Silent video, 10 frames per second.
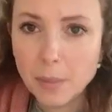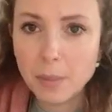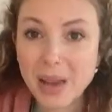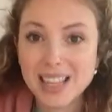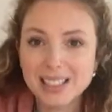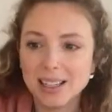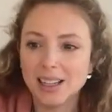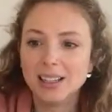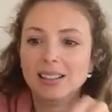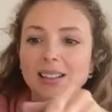
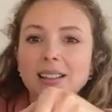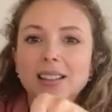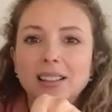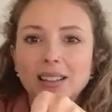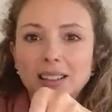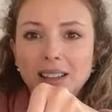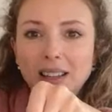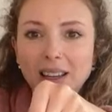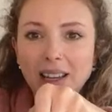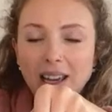better
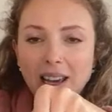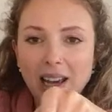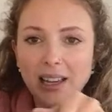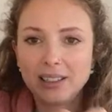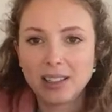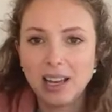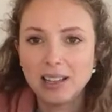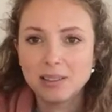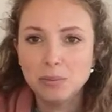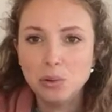and
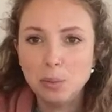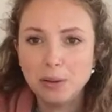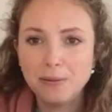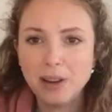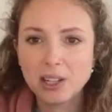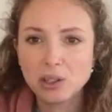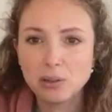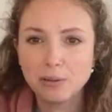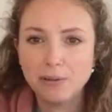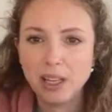has a more
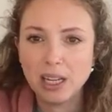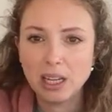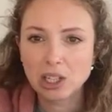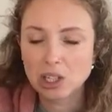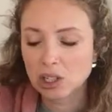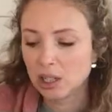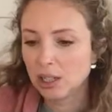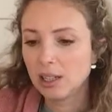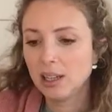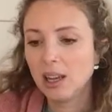professional finish
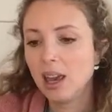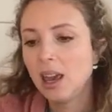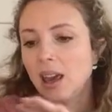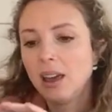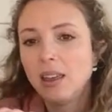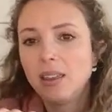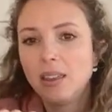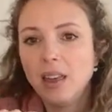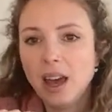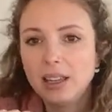
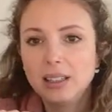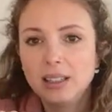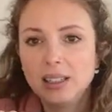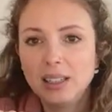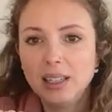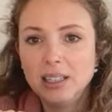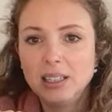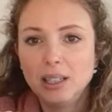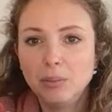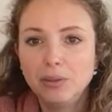than it
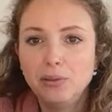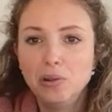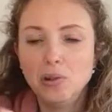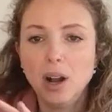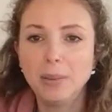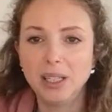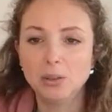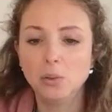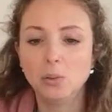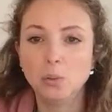did before. I
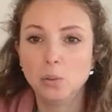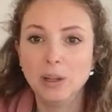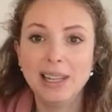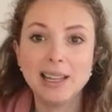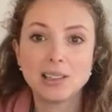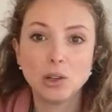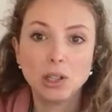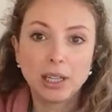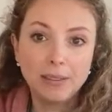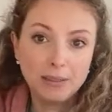mean, let's not
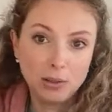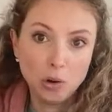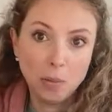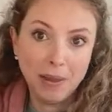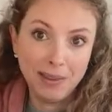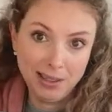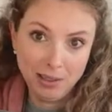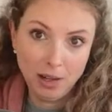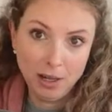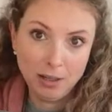talk about this
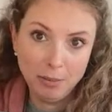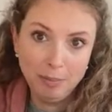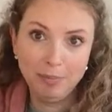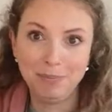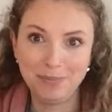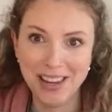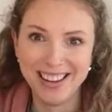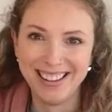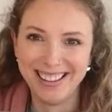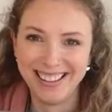side.
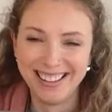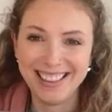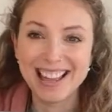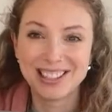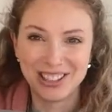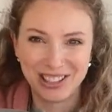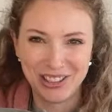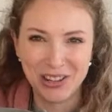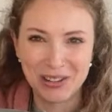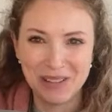Let's just
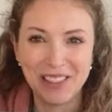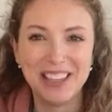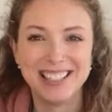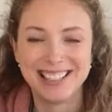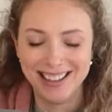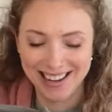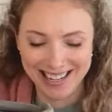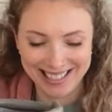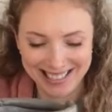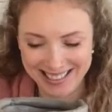talk about this side.